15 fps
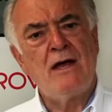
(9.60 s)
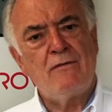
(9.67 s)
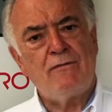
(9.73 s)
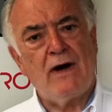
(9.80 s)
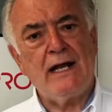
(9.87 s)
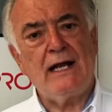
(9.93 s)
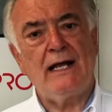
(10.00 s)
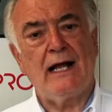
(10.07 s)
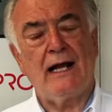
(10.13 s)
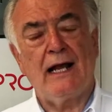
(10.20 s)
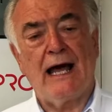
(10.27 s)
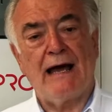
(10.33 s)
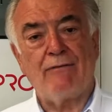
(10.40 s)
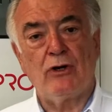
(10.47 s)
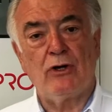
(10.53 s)
Finally, I'll
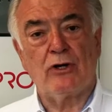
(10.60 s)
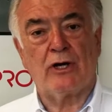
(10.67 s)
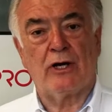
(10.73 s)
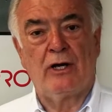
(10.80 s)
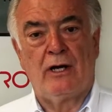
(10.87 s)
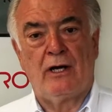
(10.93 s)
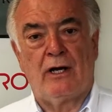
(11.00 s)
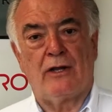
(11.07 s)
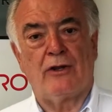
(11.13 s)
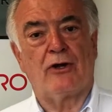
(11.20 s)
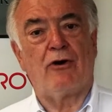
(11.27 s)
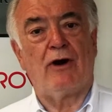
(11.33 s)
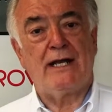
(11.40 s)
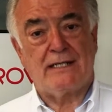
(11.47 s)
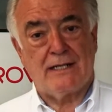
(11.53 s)
have a look at the
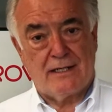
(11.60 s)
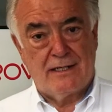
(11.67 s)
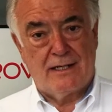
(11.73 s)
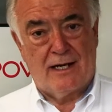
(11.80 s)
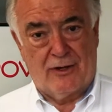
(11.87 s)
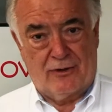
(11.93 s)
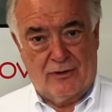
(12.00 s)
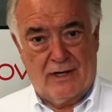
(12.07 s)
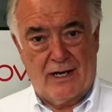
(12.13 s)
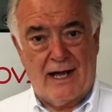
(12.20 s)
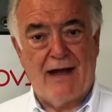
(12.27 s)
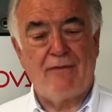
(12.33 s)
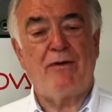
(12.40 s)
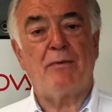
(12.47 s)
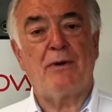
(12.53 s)
great unknown.
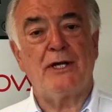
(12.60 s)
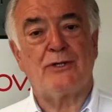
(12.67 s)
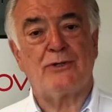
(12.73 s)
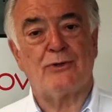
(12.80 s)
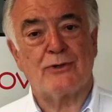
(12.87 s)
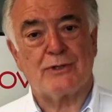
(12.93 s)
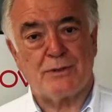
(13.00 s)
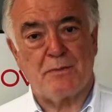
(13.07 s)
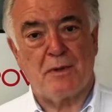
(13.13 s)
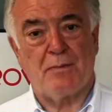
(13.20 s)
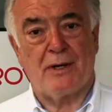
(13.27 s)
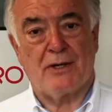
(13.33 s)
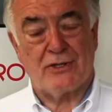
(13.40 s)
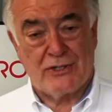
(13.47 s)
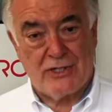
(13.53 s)
Everybody talks to me
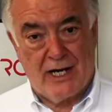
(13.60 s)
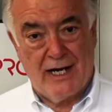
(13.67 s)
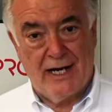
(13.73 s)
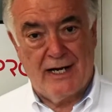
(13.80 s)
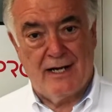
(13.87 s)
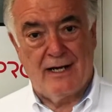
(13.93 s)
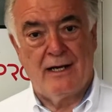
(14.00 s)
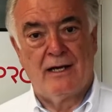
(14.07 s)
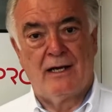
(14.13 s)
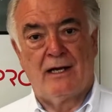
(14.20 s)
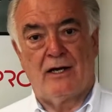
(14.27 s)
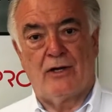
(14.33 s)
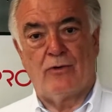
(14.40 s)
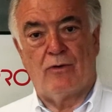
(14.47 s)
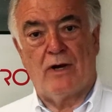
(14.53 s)
about China
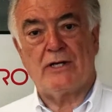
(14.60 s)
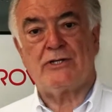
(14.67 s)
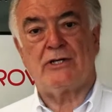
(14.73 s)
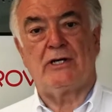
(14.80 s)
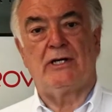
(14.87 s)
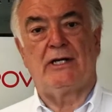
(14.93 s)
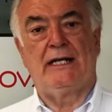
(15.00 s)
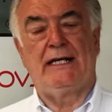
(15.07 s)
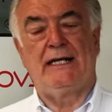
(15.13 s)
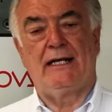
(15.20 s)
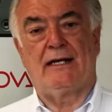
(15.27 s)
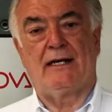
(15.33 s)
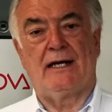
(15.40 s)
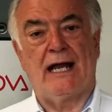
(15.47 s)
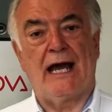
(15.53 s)
and Russia and
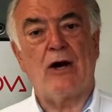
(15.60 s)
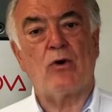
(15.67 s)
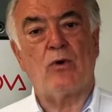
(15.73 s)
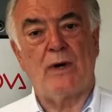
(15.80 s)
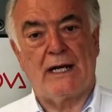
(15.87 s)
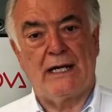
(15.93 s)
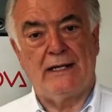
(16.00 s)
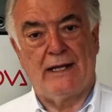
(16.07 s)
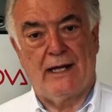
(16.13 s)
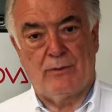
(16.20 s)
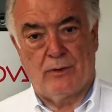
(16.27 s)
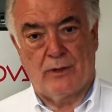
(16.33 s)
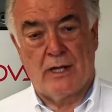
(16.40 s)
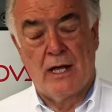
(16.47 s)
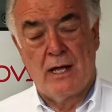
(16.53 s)
India and how quickly they
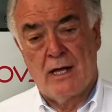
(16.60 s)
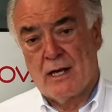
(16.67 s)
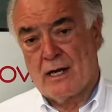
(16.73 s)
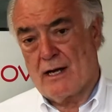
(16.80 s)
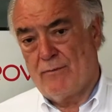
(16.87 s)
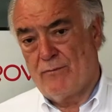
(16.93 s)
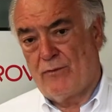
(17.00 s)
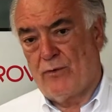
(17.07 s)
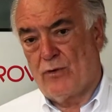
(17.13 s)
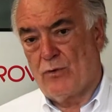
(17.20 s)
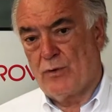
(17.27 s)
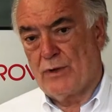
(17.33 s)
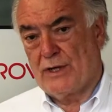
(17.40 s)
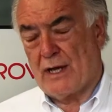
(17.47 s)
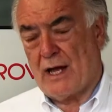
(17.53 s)
will come
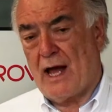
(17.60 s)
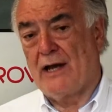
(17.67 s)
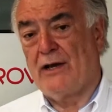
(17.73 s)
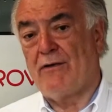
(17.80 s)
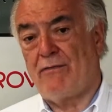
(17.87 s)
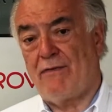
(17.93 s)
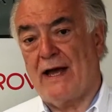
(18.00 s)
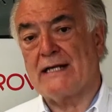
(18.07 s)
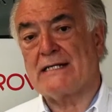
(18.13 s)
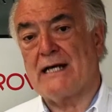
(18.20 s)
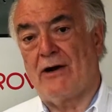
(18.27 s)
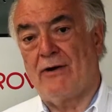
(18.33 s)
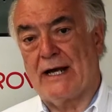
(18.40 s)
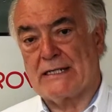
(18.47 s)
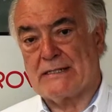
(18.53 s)
forward and affect
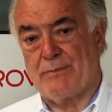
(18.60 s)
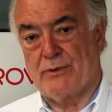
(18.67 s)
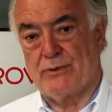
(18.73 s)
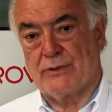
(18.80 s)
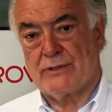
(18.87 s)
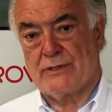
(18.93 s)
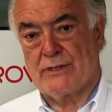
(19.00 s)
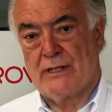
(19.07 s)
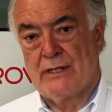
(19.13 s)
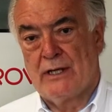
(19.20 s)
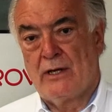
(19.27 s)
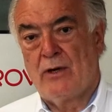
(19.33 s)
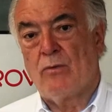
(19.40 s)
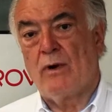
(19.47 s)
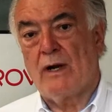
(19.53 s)
our exports.
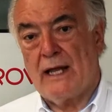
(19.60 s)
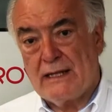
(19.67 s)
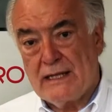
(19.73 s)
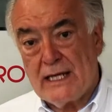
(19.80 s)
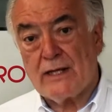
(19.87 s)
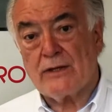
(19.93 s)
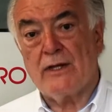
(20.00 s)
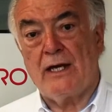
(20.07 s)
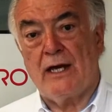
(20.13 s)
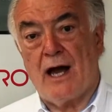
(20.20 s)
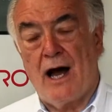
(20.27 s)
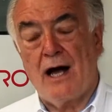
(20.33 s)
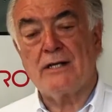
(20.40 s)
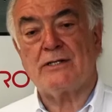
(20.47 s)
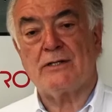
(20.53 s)
Well, I think the
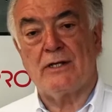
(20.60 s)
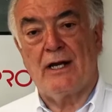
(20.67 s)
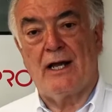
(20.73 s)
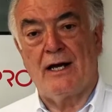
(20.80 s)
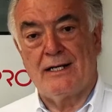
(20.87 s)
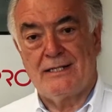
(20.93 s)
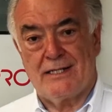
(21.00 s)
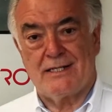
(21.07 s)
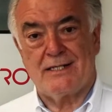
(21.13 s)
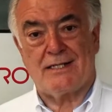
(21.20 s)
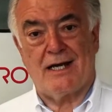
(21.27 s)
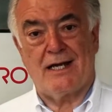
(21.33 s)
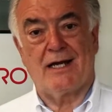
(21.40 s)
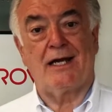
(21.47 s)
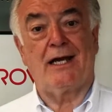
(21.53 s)
answer lies in
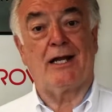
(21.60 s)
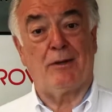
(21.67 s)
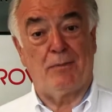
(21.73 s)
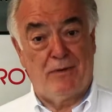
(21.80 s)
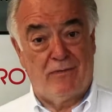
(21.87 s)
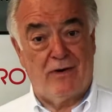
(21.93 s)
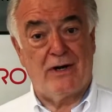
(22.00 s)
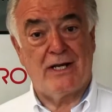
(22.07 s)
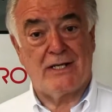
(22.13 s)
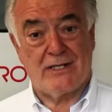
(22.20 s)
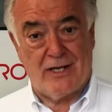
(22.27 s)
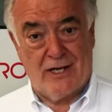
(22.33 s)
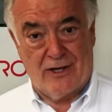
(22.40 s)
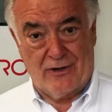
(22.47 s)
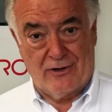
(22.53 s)
saying it'll be very
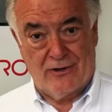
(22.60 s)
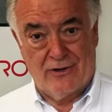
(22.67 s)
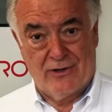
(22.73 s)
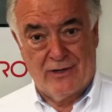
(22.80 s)
slow.